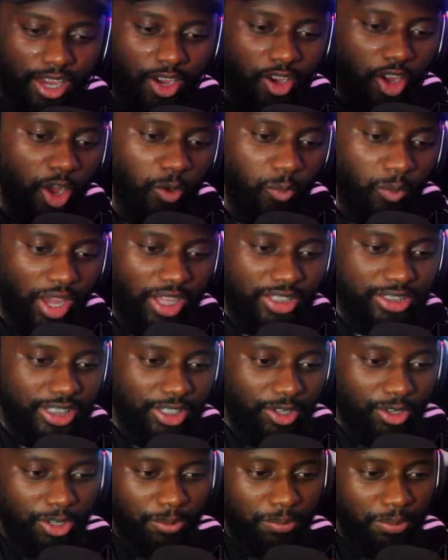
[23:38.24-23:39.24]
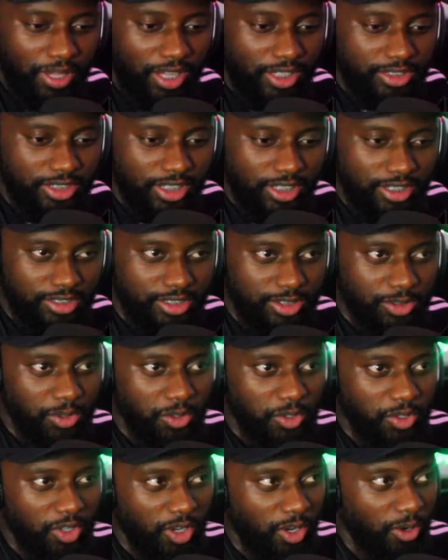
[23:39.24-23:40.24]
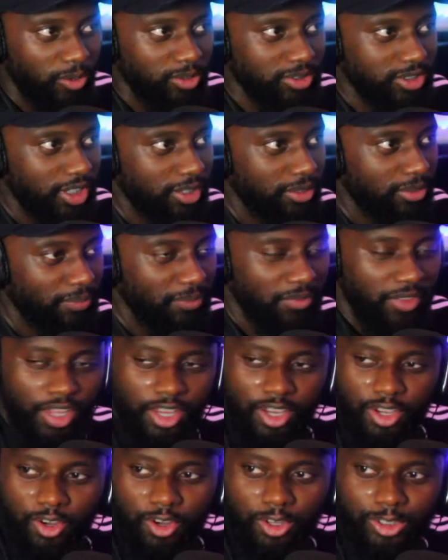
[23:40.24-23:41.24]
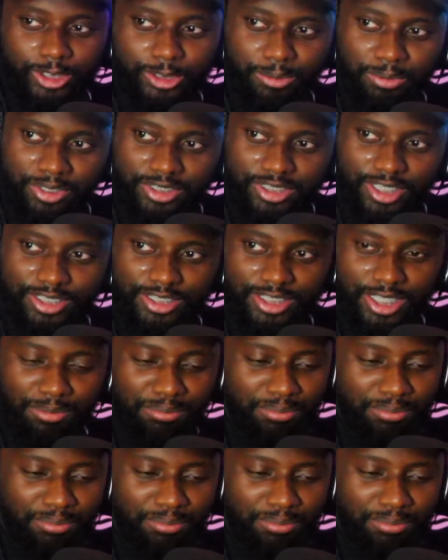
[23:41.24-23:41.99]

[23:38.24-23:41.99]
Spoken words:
I can't wait to get on the pitch and score goals and contribute to the team.